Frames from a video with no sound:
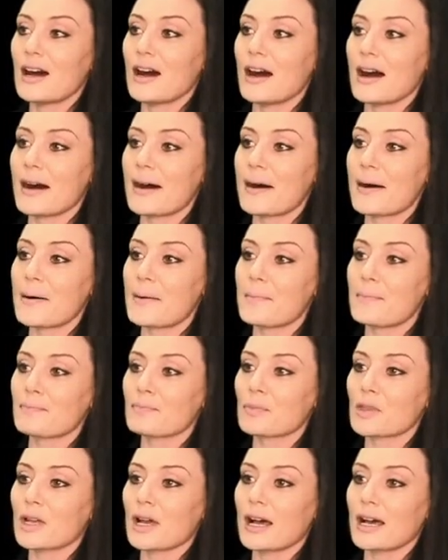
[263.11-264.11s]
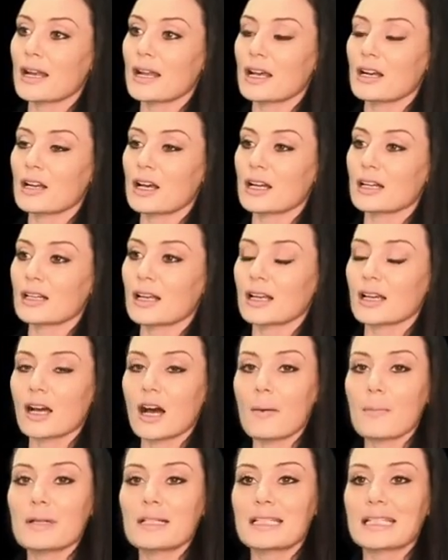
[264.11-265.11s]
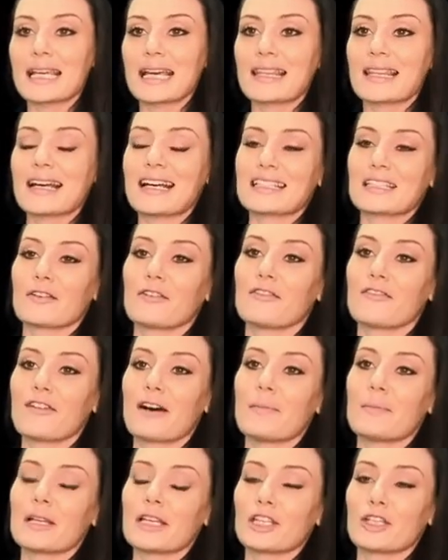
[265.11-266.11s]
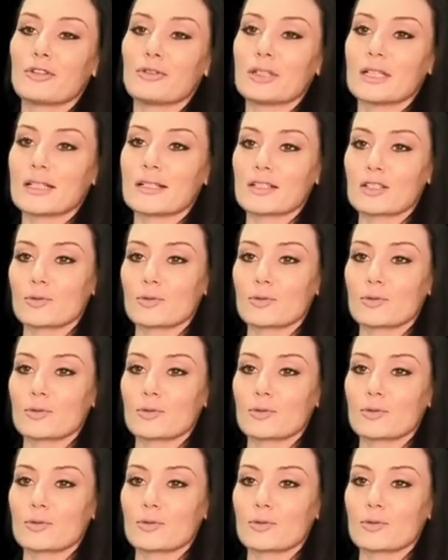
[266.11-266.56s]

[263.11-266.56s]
and coming together as a family unit